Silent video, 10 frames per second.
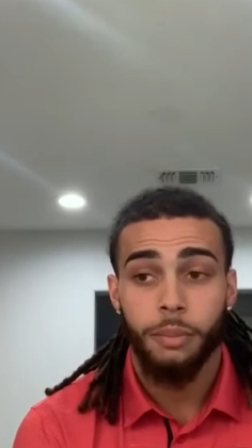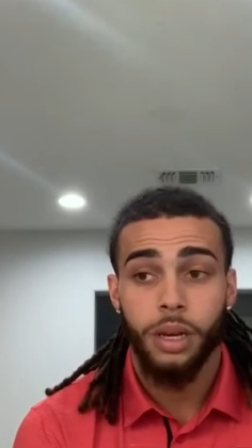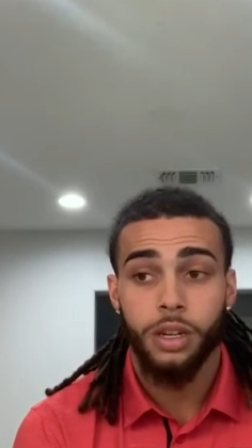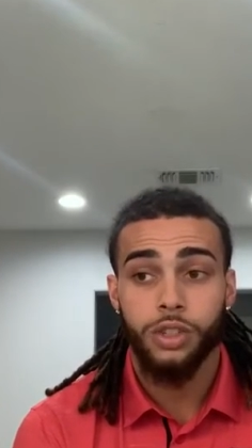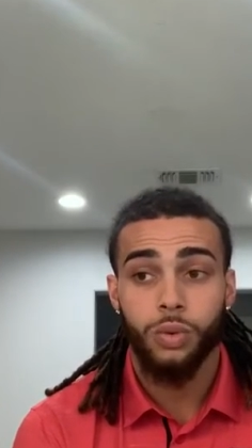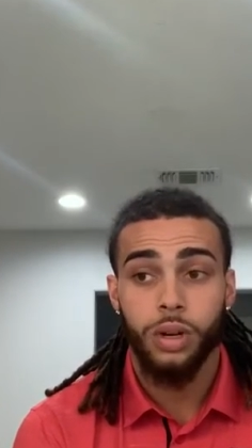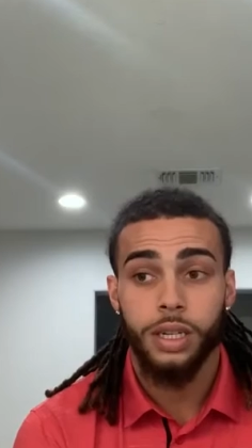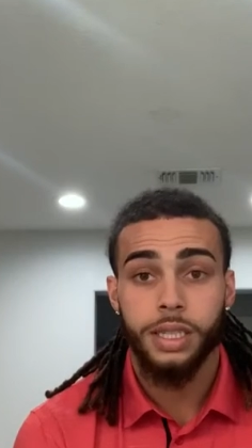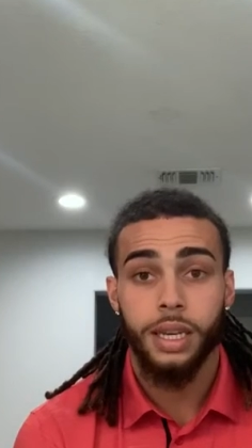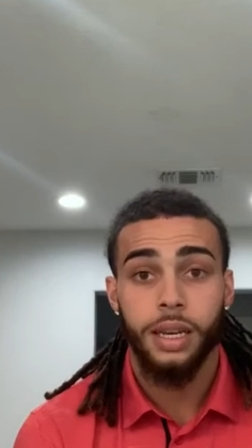because you
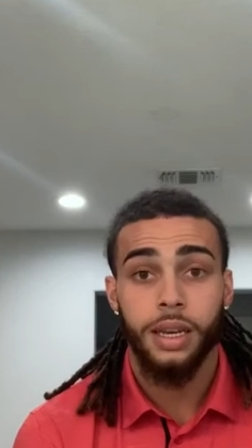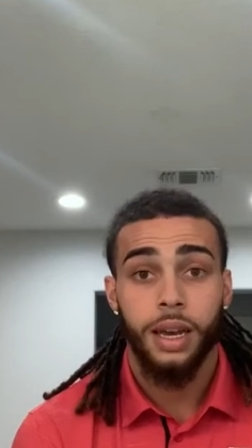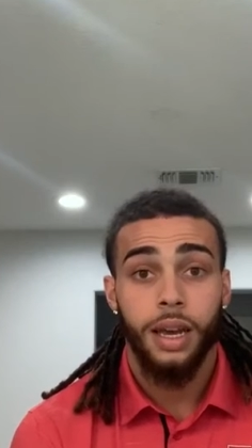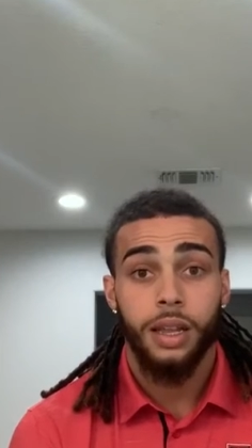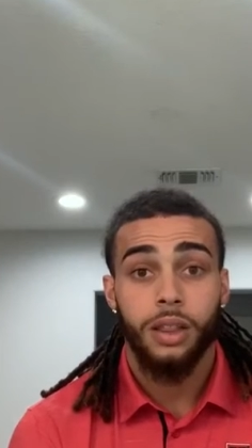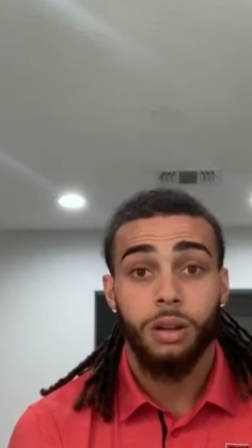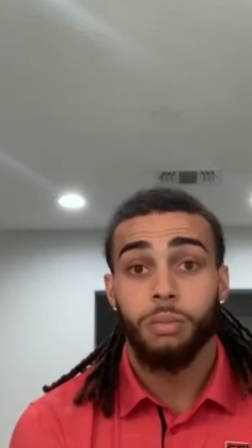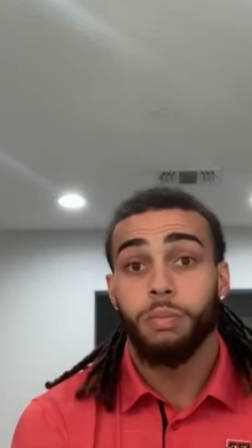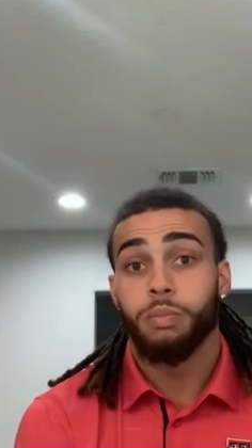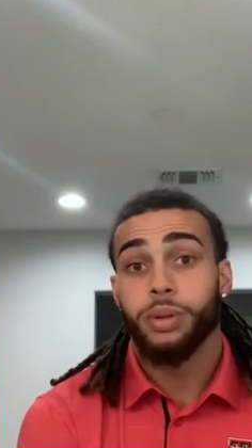want to take the
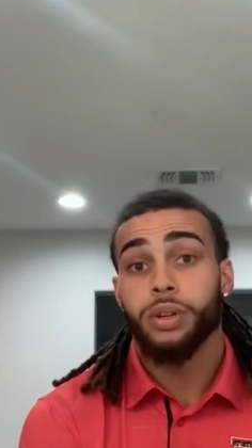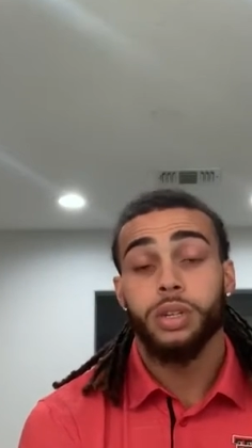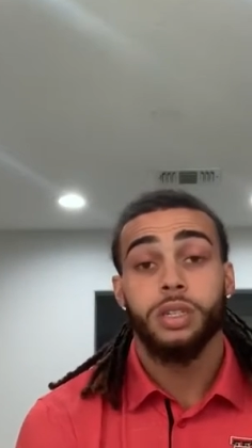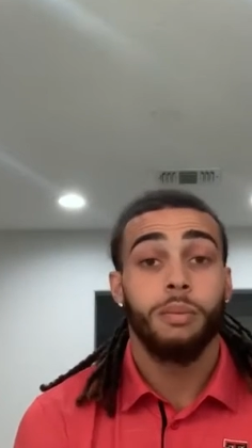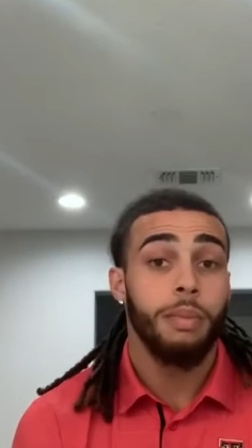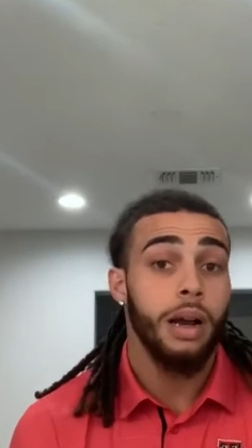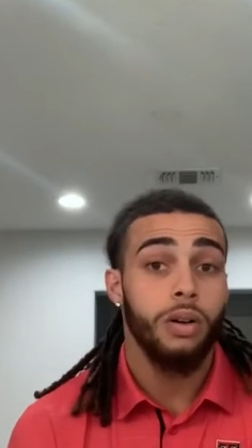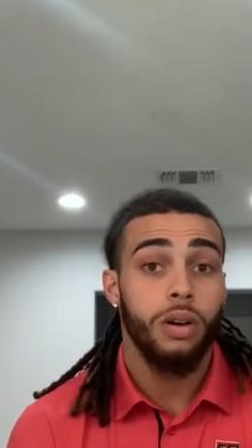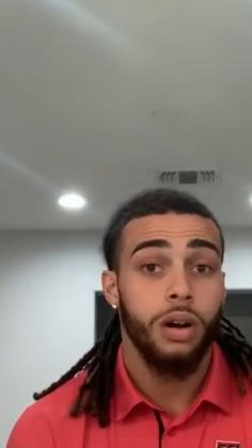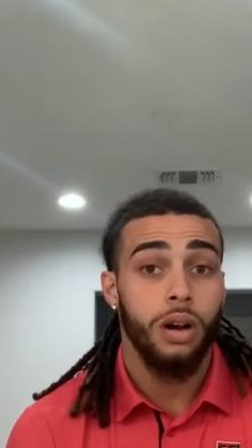purest
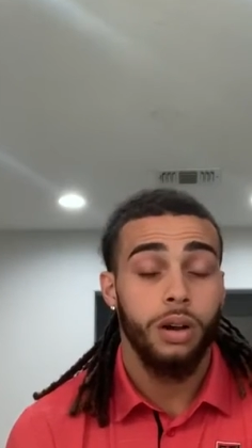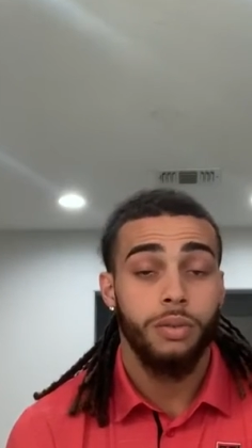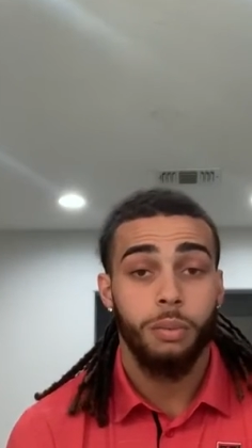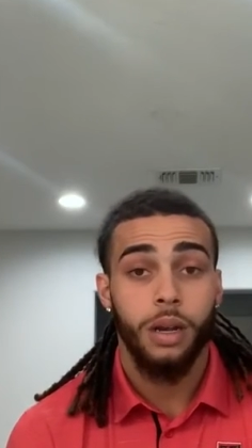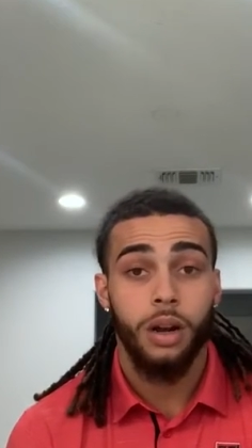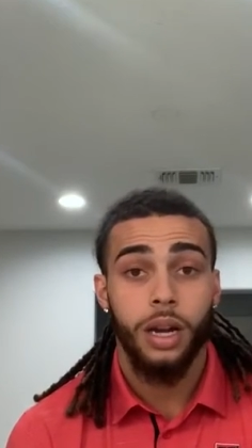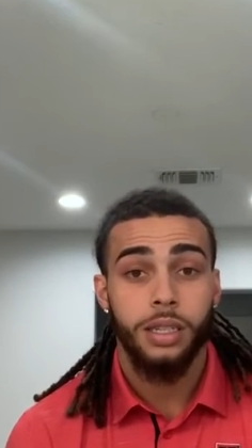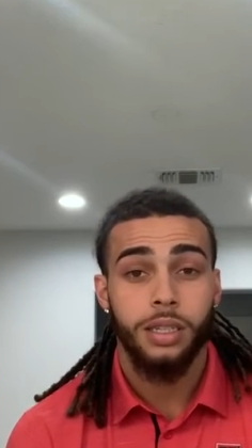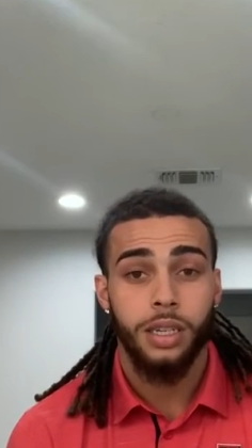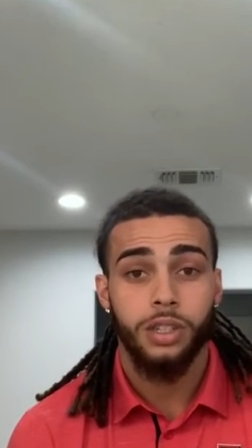amount of amino
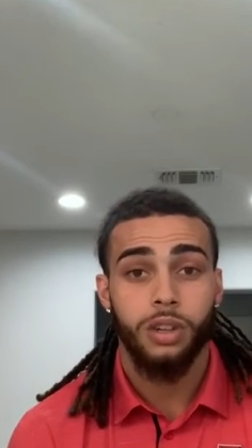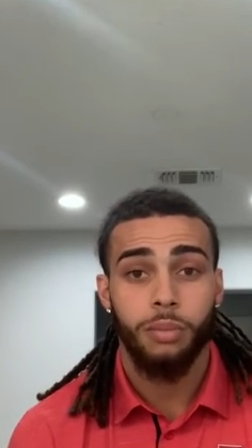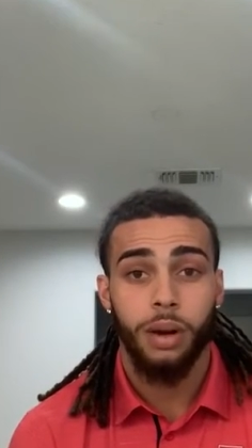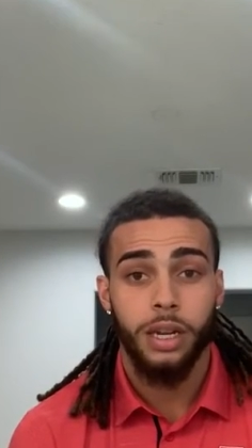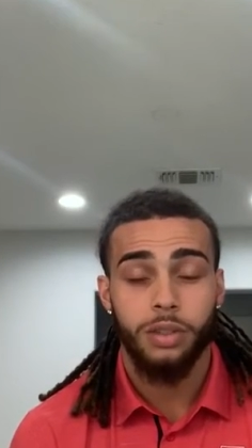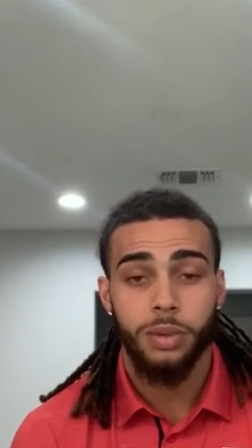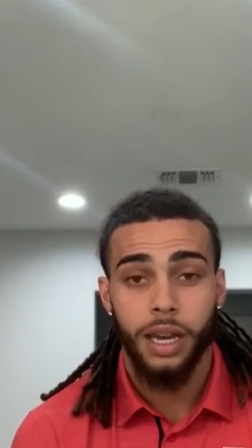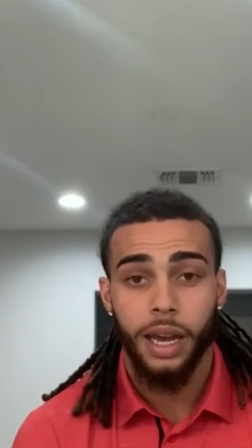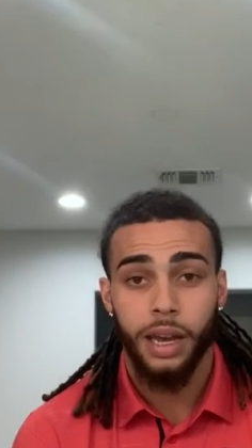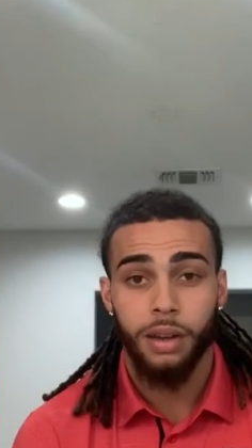acids that you can possibly
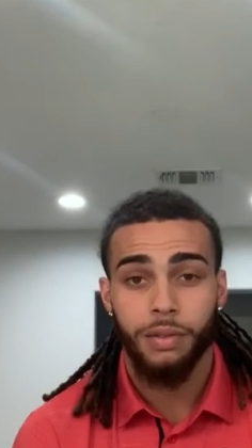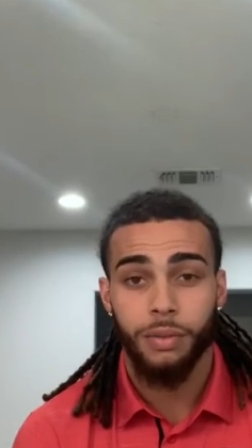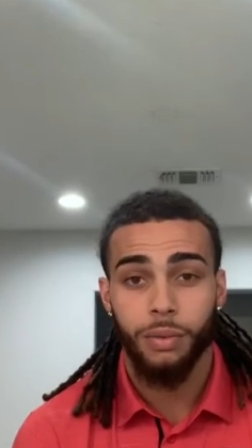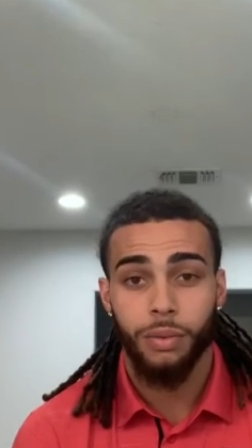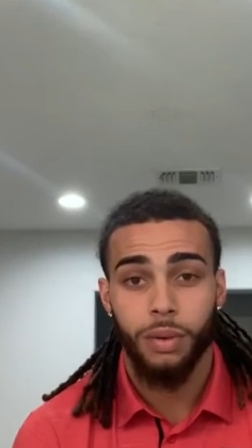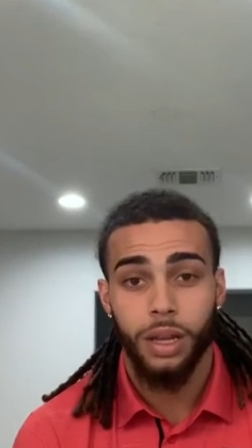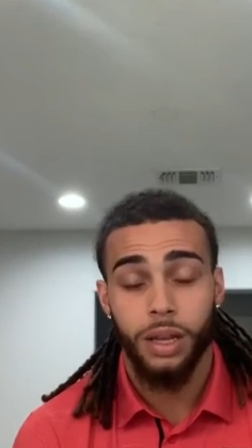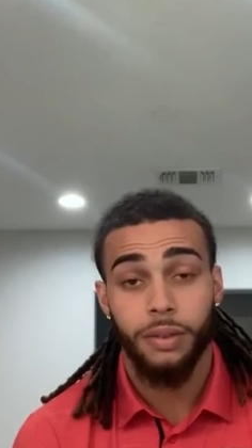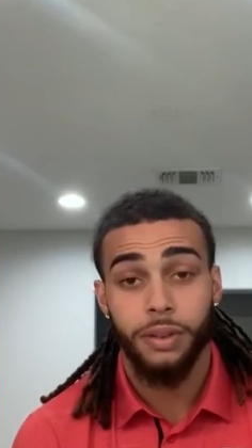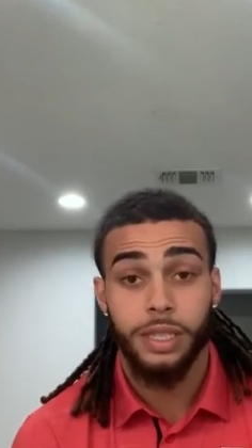have
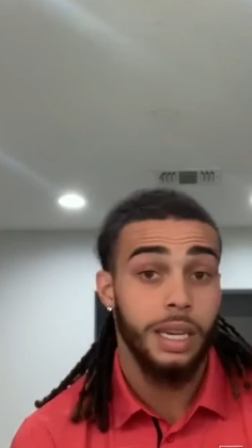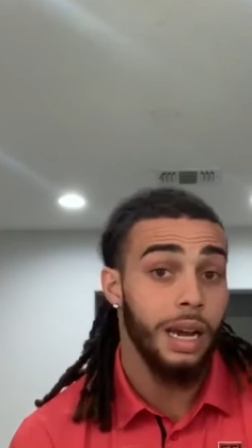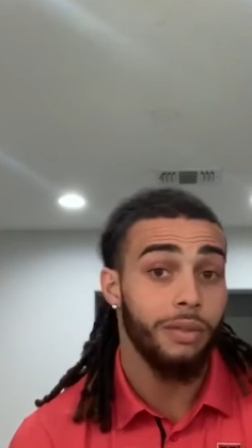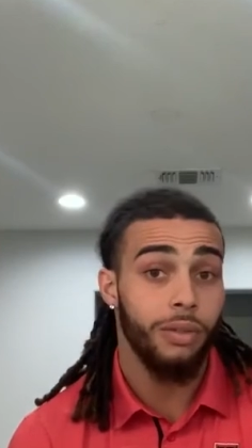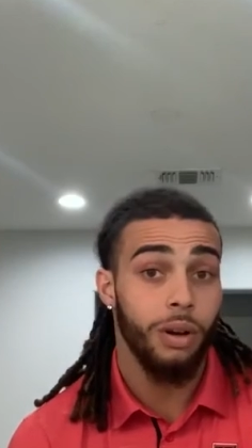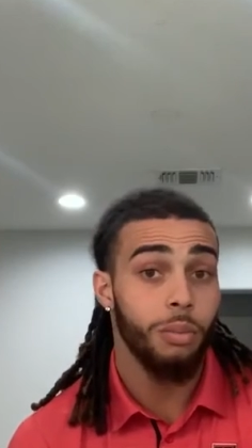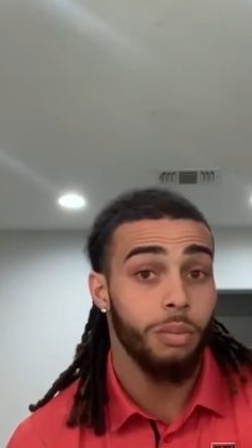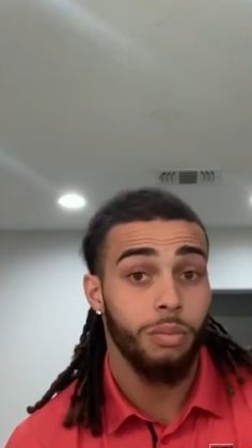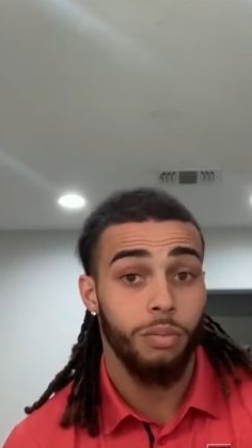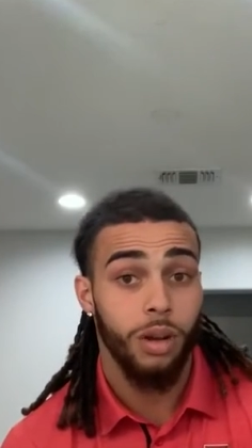if it's not
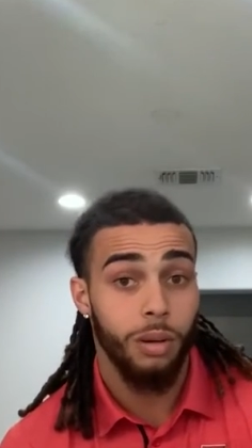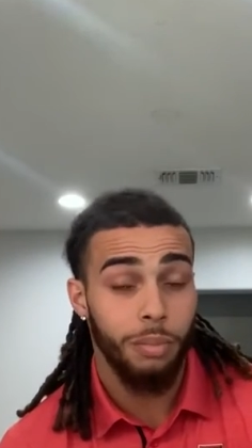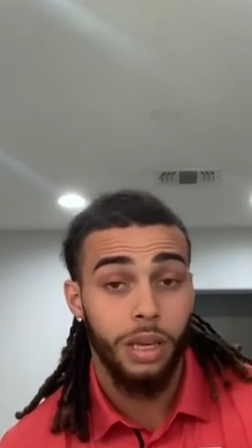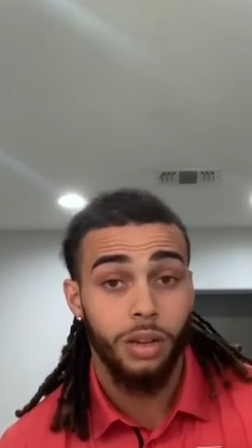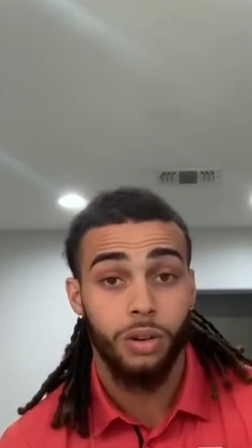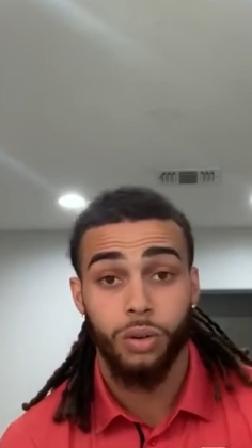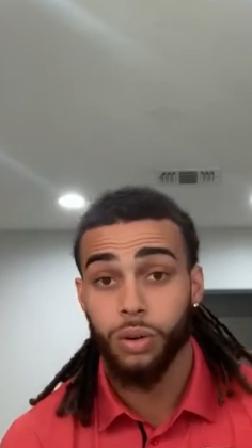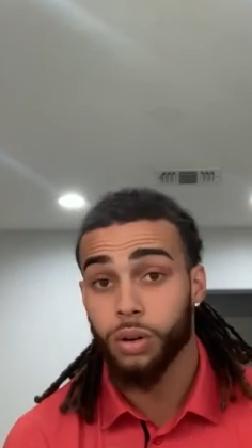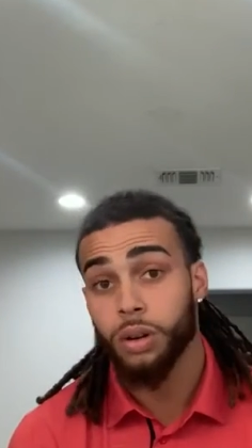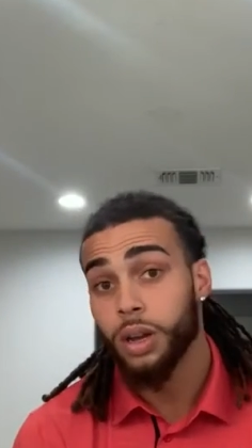from a meat
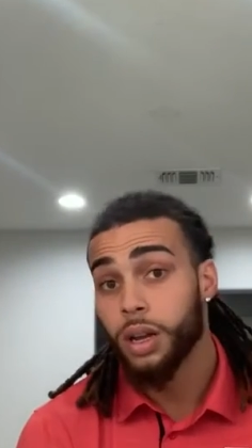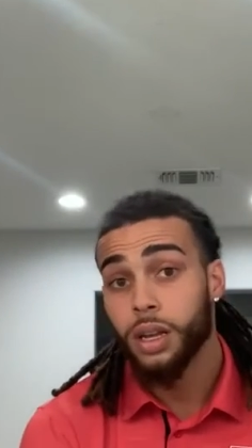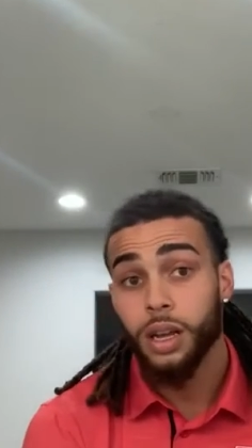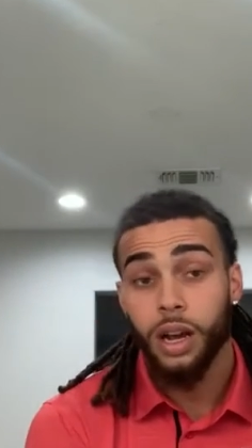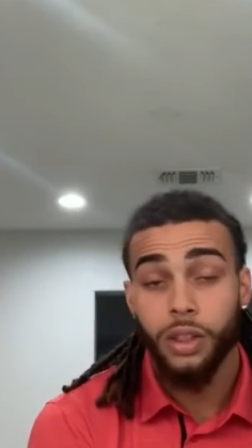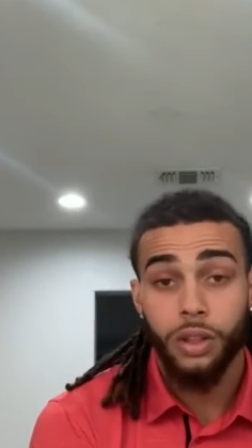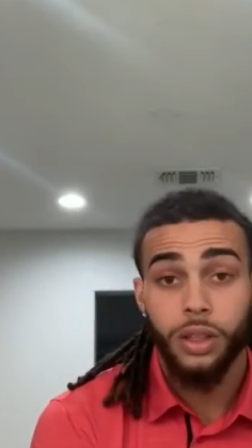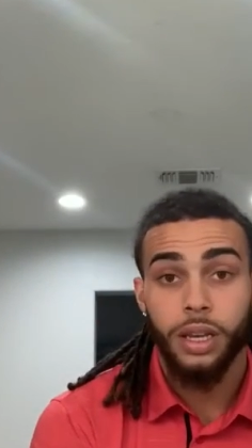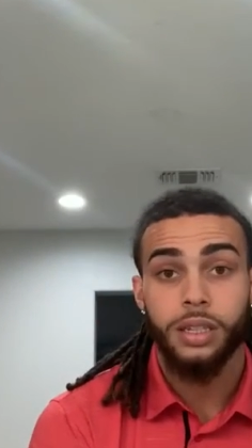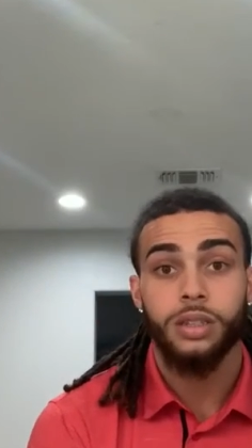or other
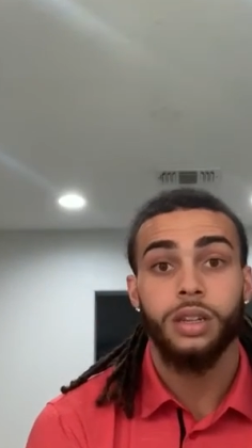things.